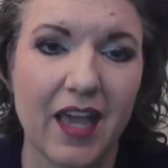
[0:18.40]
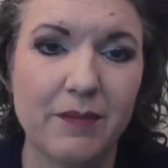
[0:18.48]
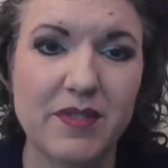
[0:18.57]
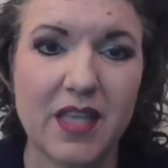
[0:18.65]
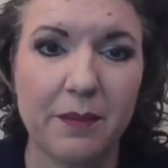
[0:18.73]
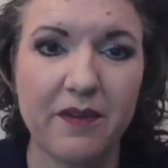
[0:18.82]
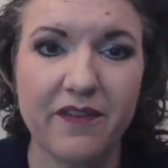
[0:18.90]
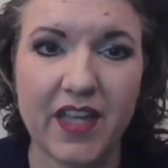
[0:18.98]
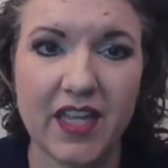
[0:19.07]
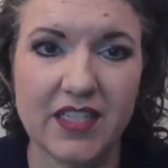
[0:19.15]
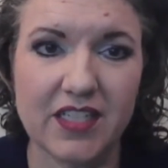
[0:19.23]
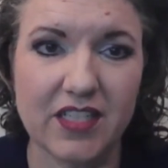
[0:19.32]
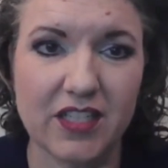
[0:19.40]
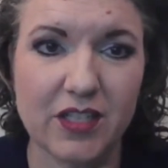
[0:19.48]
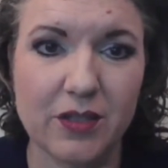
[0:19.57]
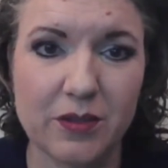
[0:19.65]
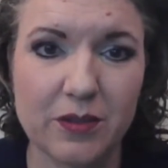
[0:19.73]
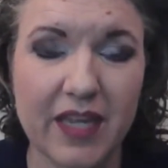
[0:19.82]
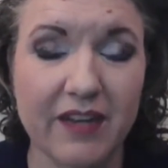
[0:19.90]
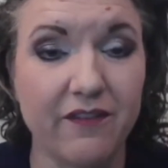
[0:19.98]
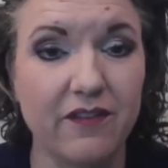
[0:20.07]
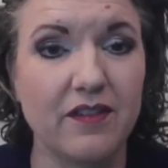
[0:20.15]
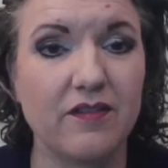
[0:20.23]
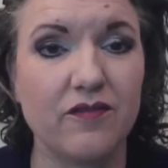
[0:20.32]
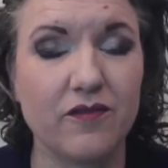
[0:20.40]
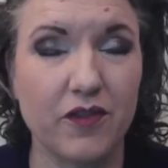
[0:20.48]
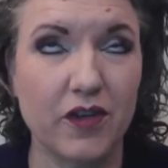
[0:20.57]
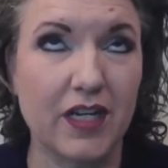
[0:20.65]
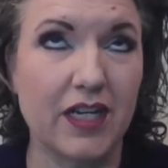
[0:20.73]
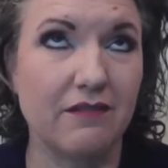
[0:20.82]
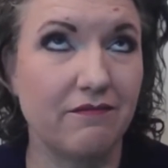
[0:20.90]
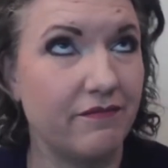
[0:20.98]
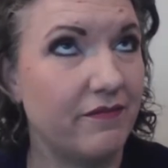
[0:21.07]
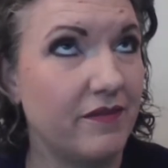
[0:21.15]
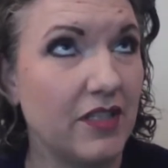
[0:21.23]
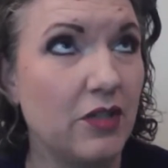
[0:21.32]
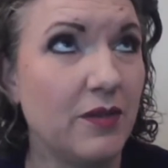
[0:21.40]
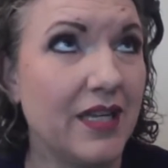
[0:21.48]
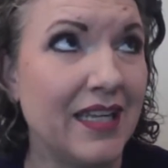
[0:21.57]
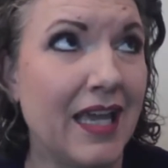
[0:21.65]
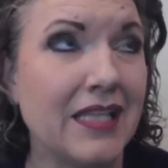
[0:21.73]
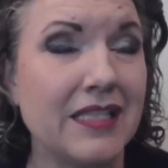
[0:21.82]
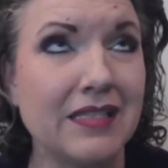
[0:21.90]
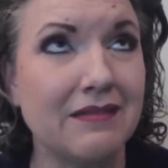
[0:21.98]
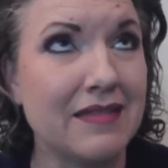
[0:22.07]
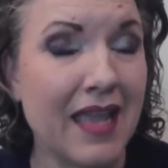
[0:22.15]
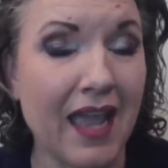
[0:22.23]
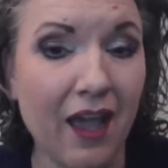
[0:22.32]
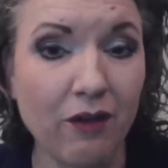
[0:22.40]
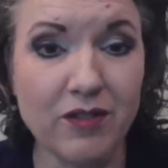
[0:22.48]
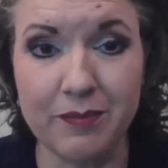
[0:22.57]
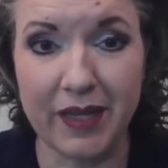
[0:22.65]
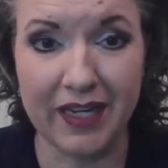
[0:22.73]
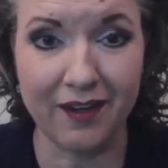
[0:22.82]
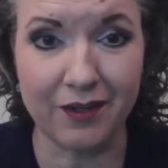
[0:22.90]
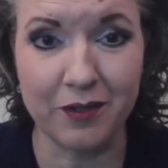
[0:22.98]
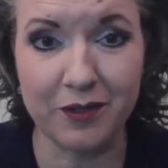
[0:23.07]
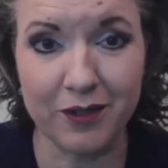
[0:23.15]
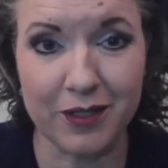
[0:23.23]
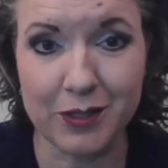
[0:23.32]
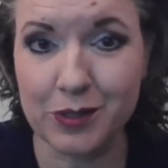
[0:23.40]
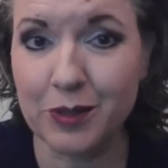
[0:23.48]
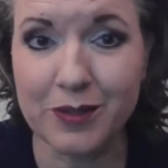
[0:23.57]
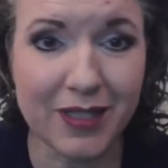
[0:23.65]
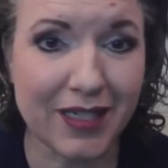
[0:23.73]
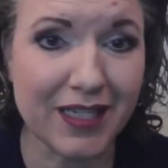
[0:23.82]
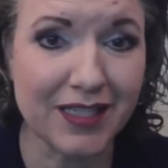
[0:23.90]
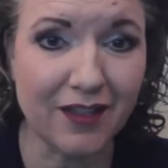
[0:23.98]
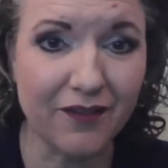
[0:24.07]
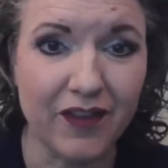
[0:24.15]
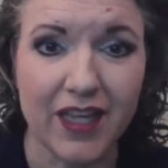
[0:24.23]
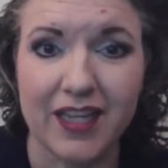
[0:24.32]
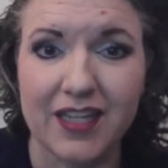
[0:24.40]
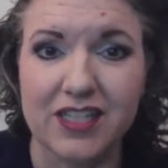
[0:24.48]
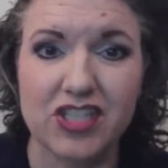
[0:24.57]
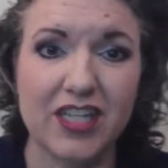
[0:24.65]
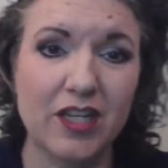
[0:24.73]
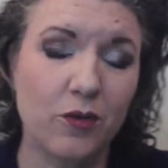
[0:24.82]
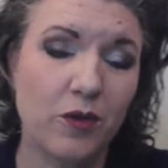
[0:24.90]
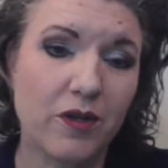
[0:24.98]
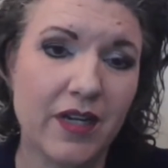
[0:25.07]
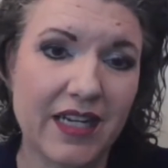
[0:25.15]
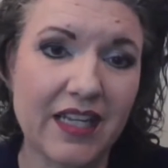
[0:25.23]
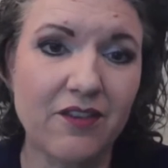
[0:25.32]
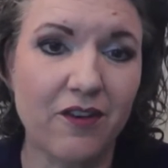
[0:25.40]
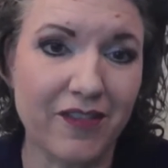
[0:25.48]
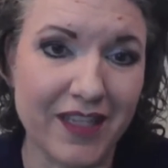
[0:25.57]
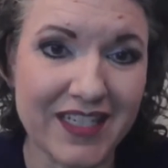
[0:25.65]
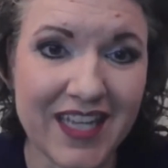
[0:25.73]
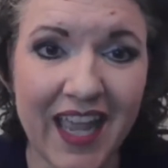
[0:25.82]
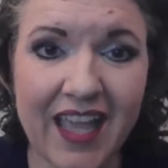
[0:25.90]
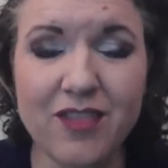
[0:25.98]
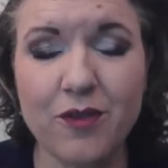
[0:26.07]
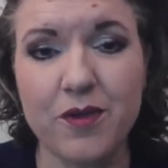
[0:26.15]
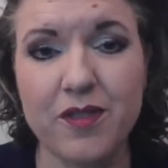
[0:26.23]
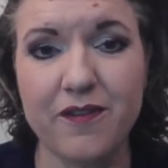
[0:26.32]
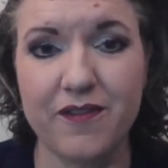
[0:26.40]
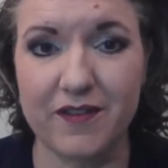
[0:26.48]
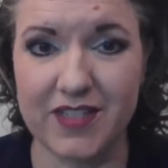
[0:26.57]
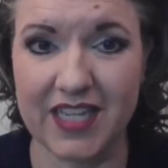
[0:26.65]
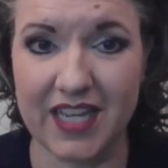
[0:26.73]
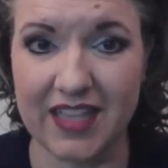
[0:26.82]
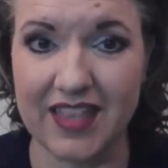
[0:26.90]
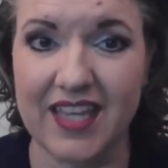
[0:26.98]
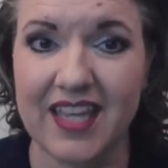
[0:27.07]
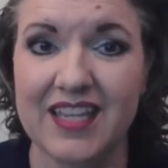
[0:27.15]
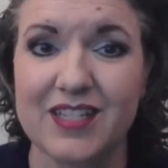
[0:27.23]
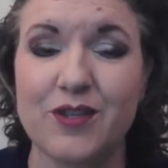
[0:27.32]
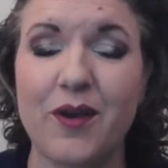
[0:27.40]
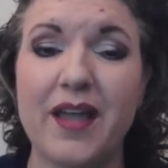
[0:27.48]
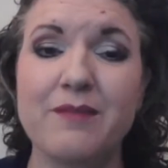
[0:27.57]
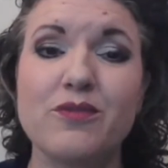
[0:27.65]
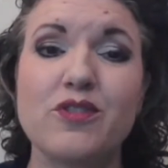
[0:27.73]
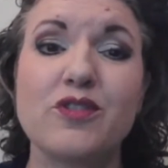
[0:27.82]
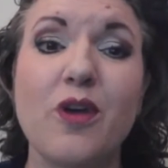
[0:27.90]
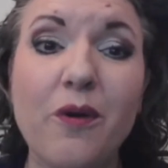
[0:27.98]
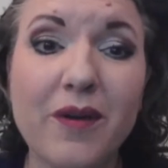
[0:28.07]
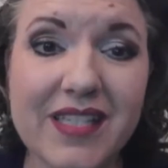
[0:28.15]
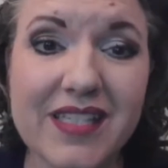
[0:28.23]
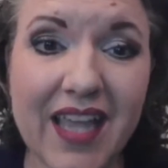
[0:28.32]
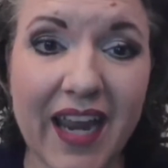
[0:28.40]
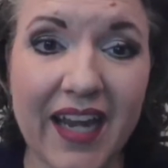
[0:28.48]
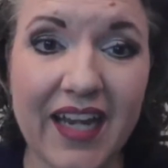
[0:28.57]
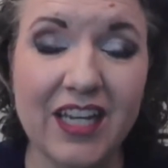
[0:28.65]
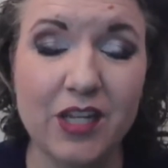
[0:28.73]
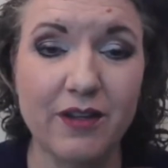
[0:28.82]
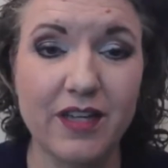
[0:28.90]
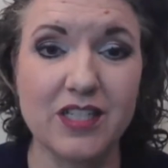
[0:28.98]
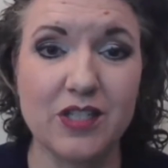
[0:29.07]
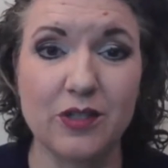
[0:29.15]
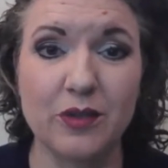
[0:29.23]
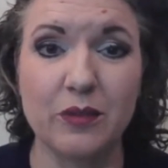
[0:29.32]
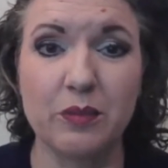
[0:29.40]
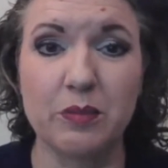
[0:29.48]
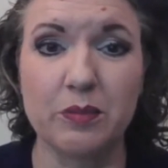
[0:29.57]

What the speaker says: some of it you can get now, depending on who your consultant is, if she can order it either on the 10th or the 15th. So I'm so excited. You can do